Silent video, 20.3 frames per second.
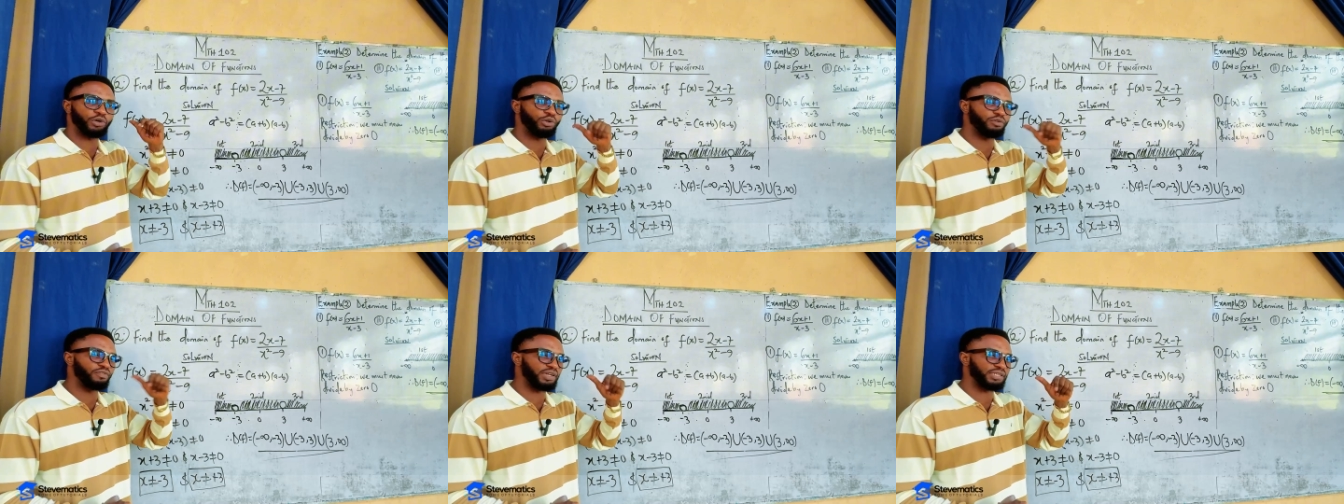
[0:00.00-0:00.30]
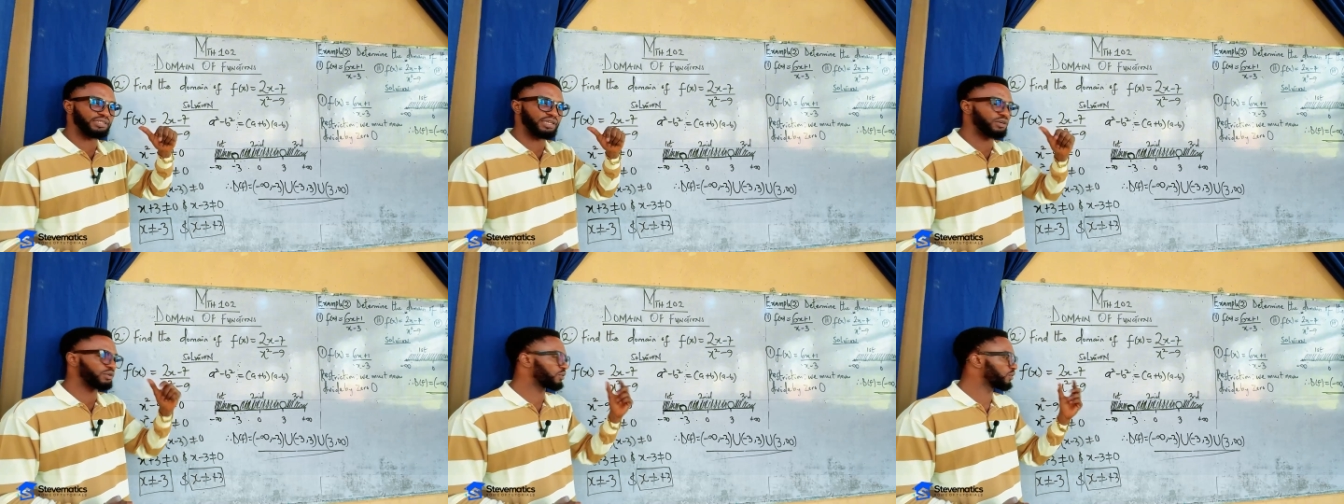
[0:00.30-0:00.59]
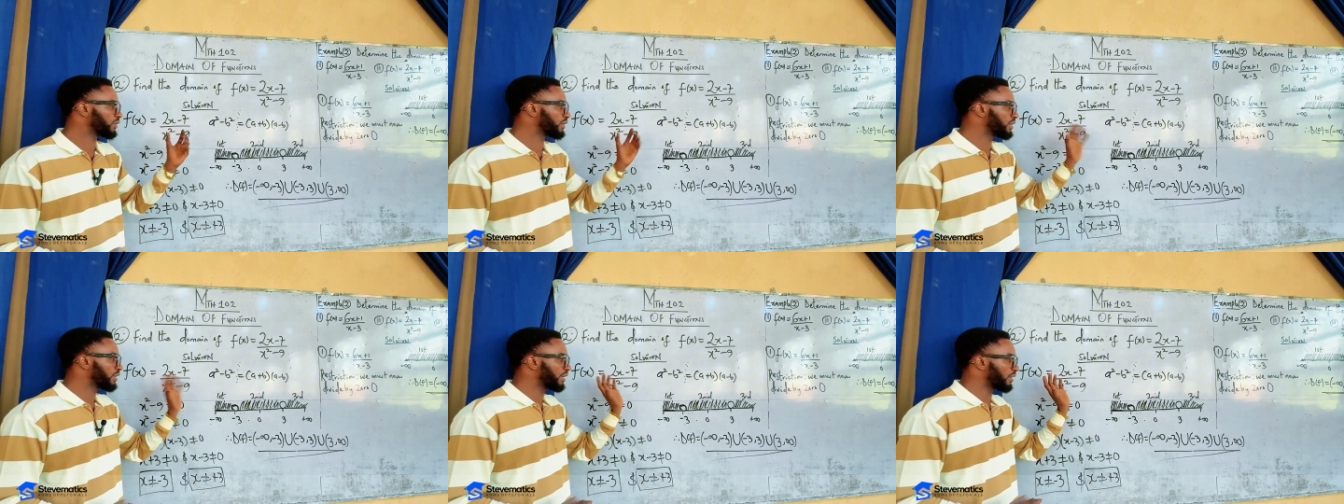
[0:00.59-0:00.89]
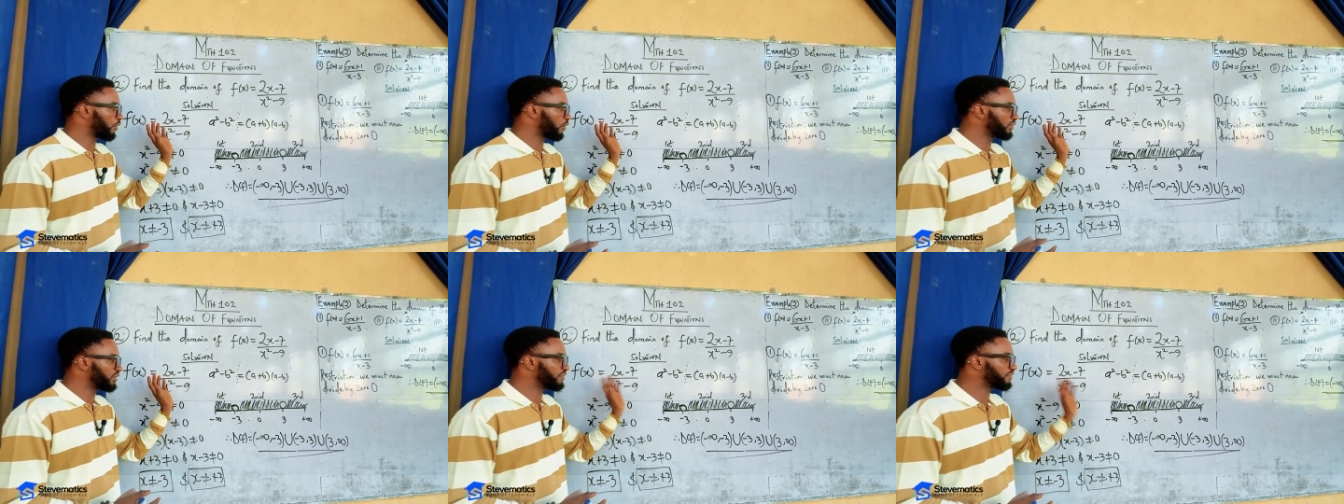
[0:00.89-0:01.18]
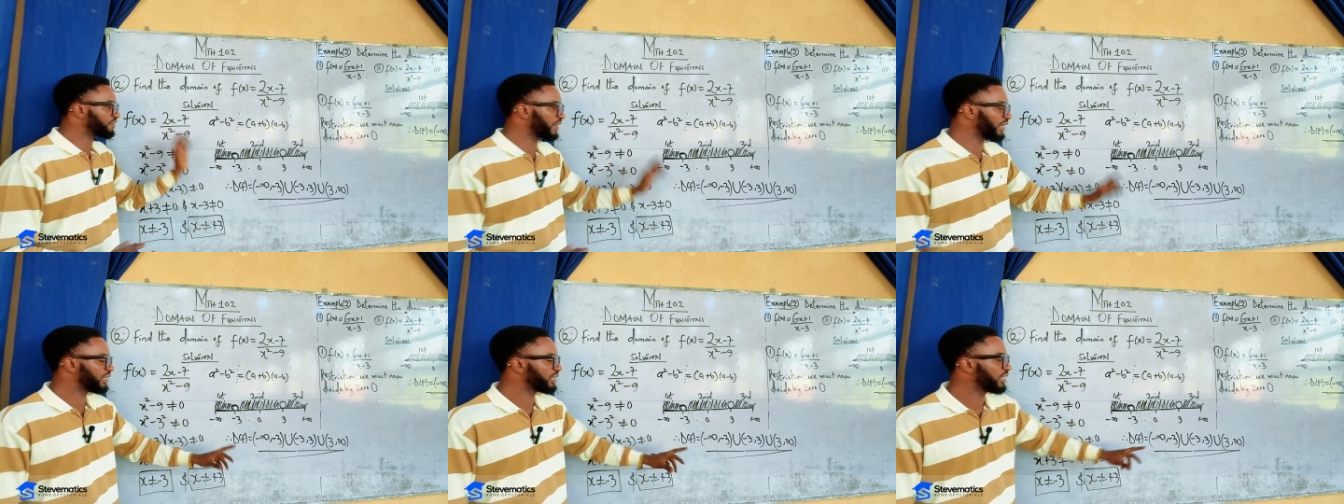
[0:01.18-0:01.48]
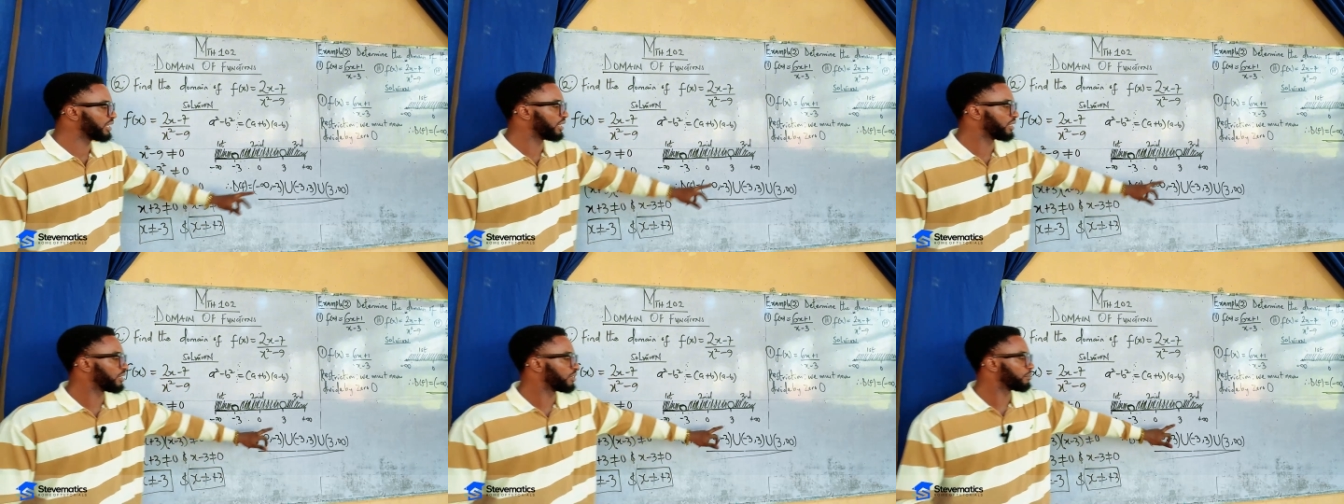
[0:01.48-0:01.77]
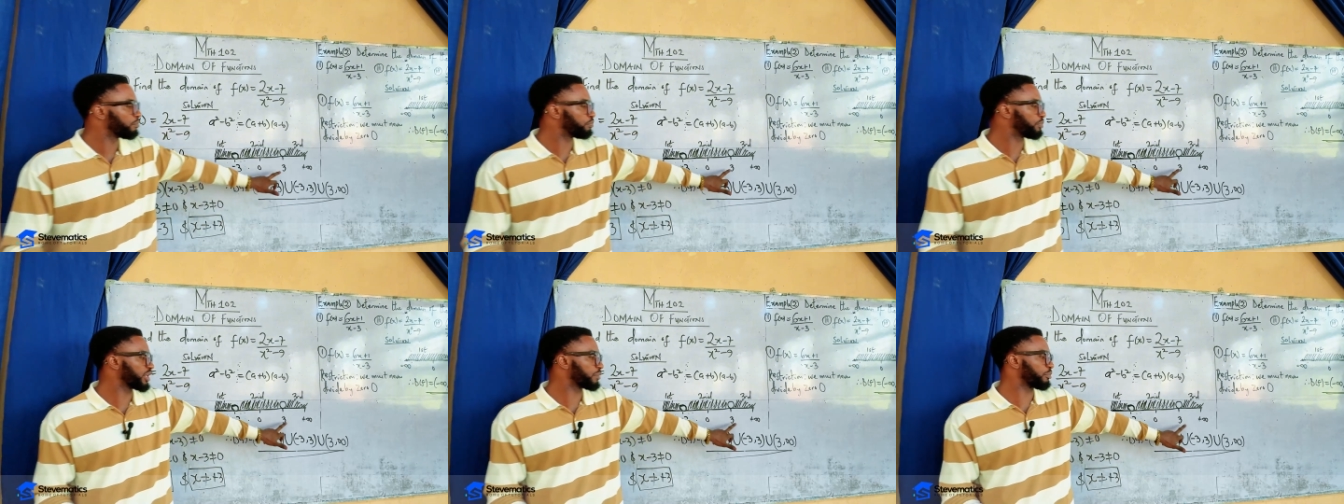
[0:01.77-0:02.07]
over 0, undefined.
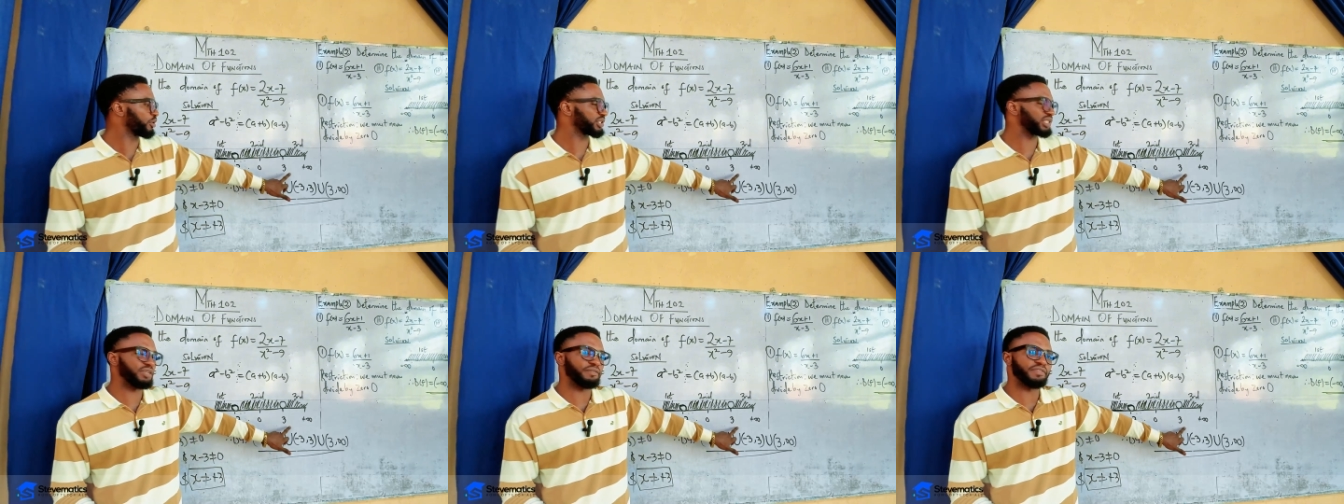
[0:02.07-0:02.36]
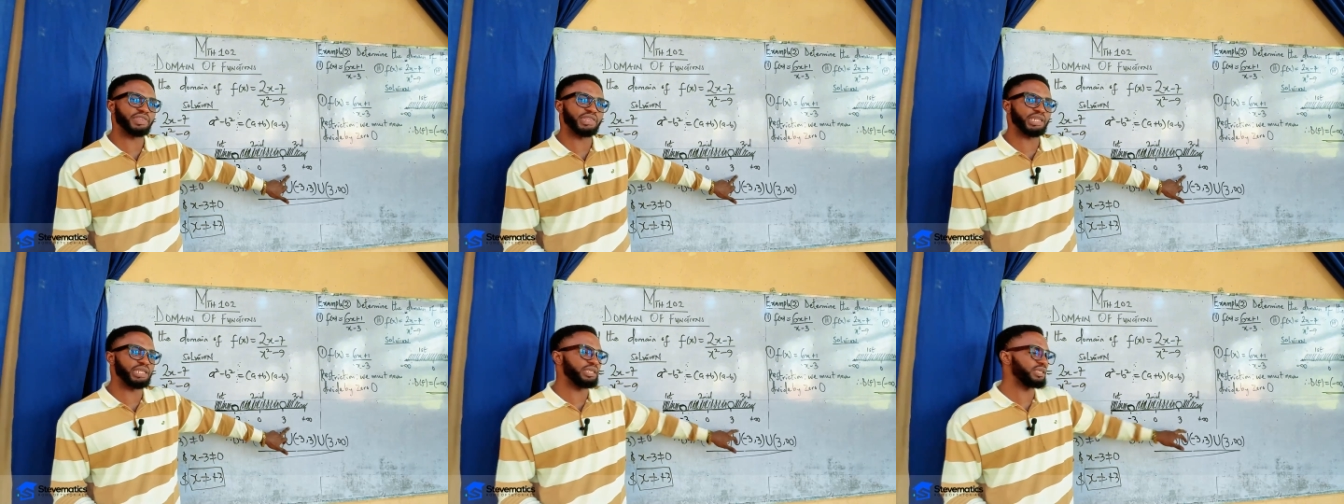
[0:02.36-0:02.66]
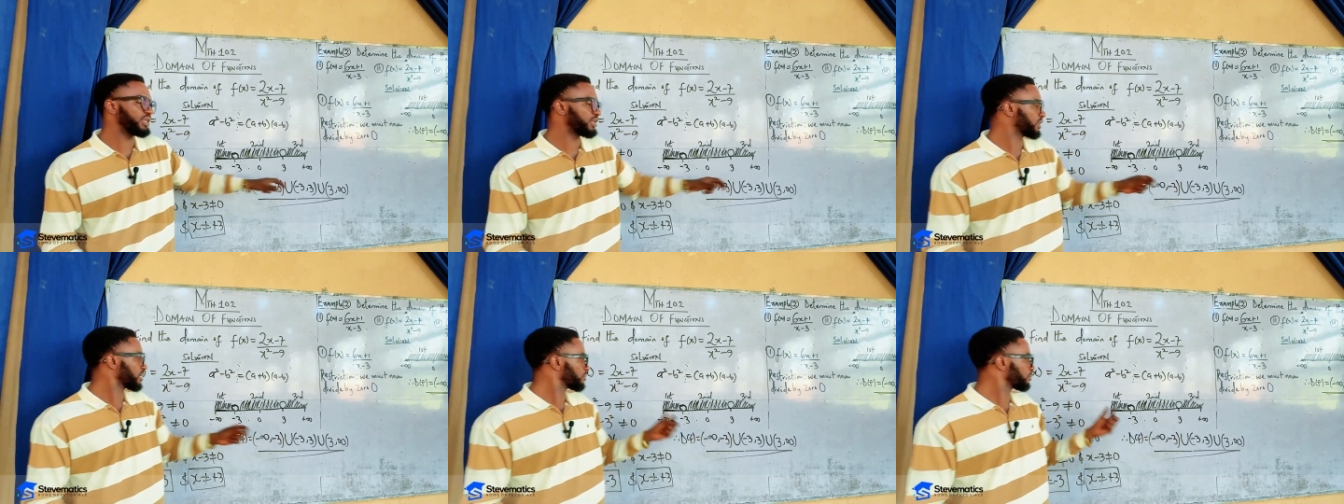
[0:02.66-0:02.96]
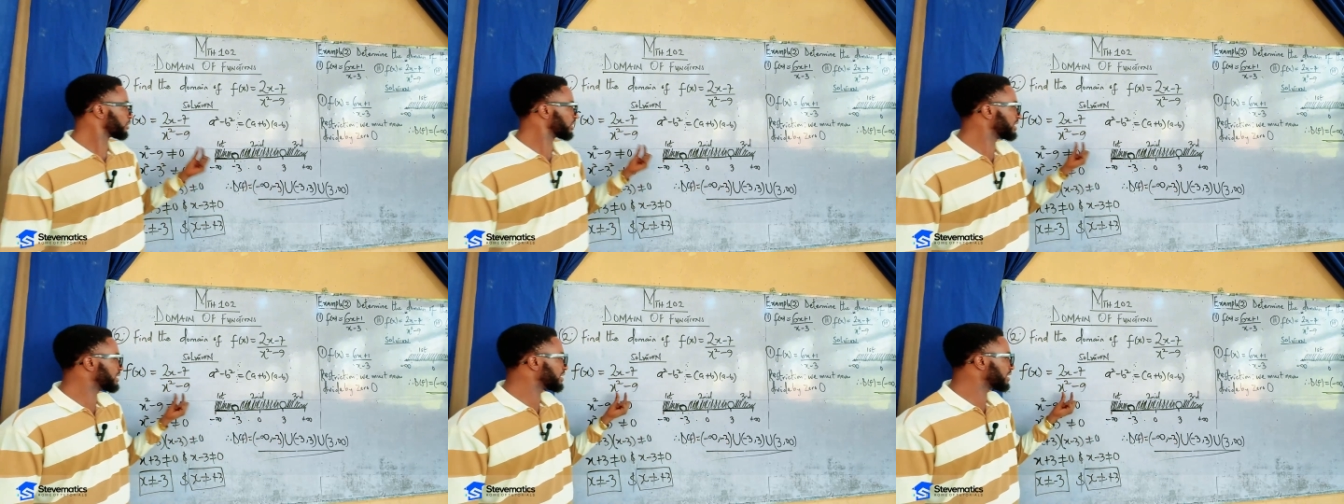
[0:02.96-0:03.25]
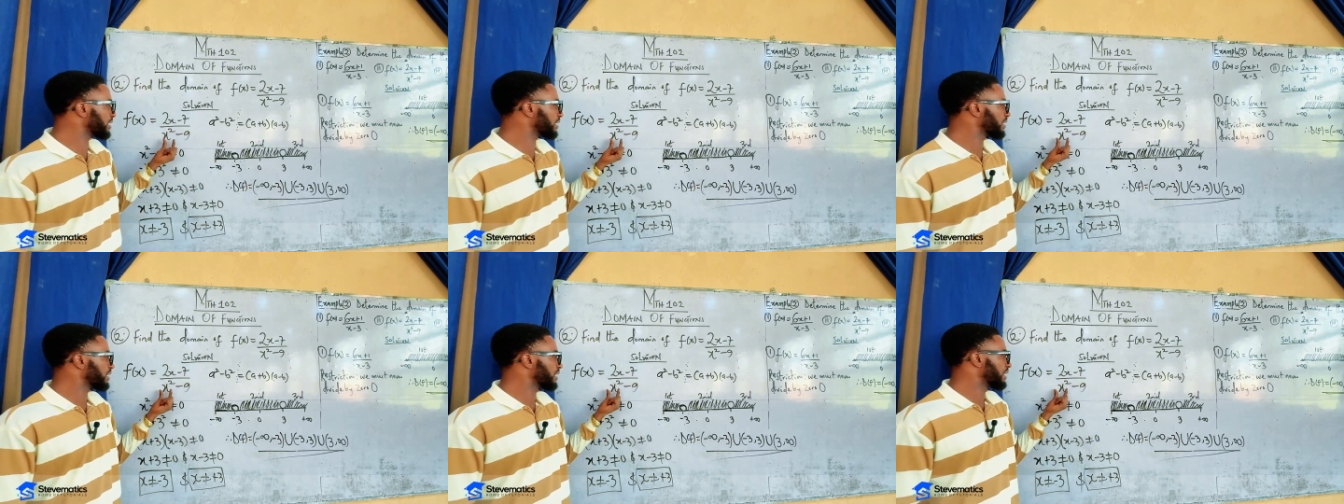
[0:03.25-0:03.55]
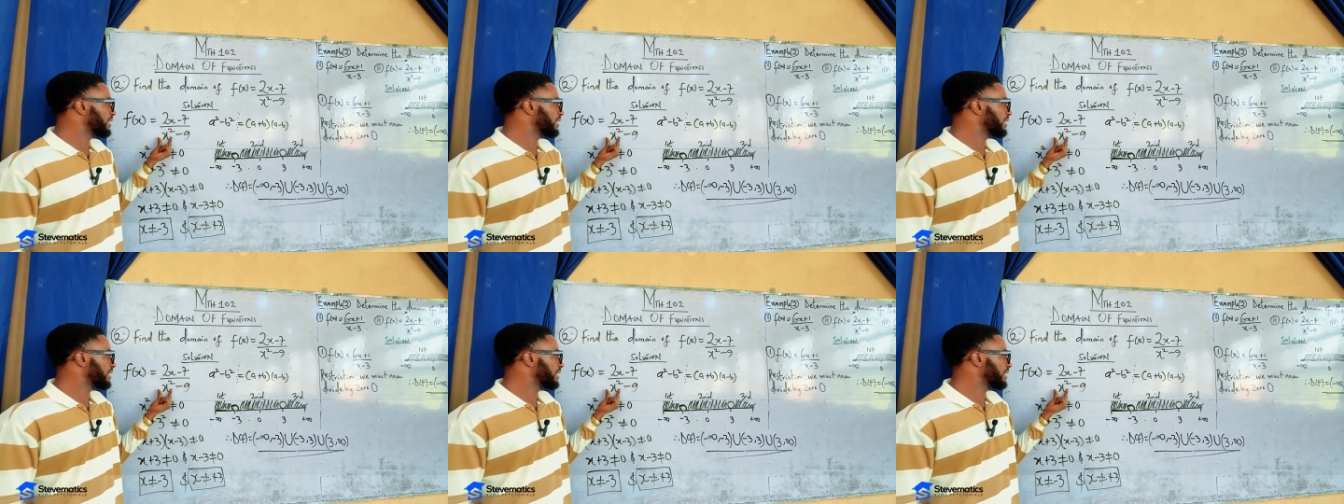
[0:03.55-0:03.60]
Pick positive 3, put it here.